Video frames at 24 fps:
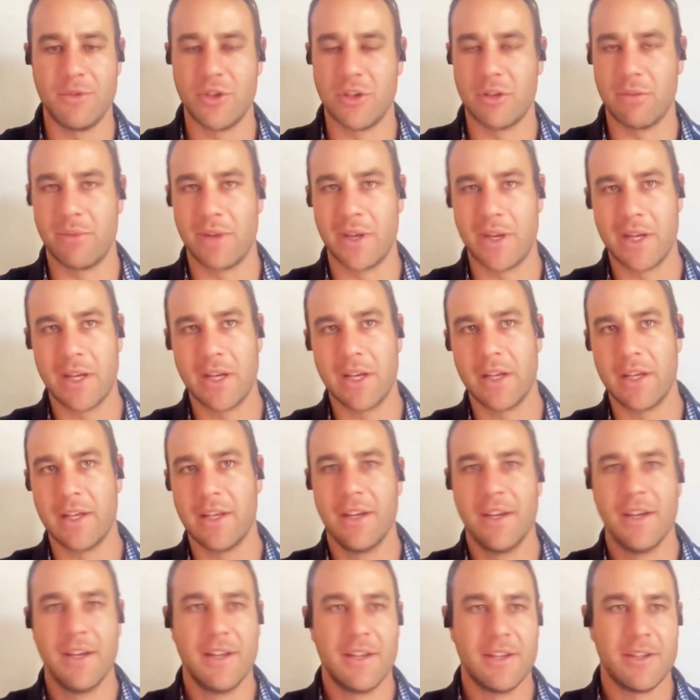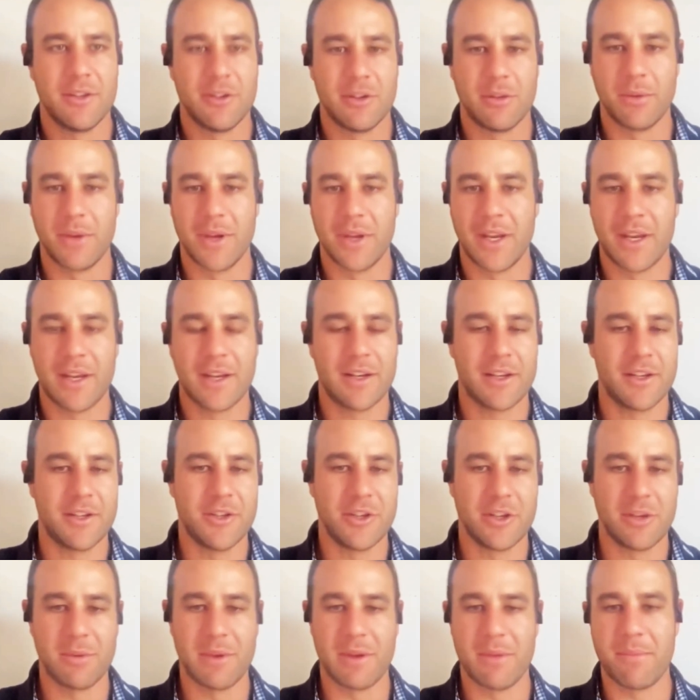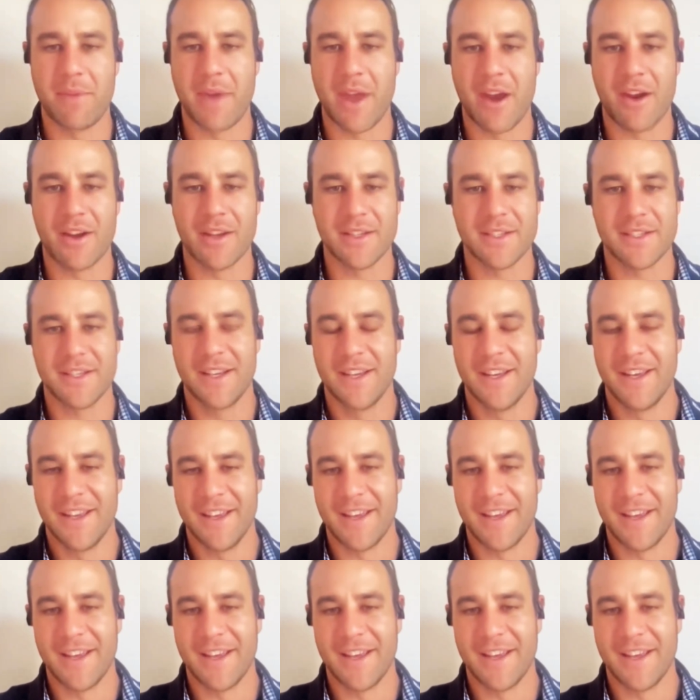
You could be in Italy, you could be in England, you could be in Paris.